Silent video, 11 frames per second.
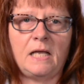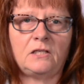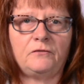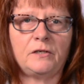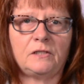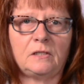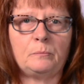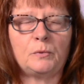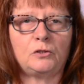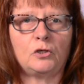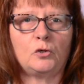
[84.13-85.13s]
It's very
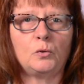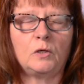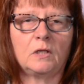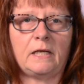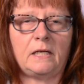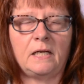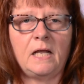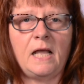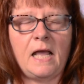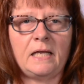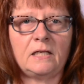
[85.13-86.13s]
simple to Google it
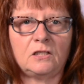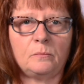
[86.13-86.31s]
and get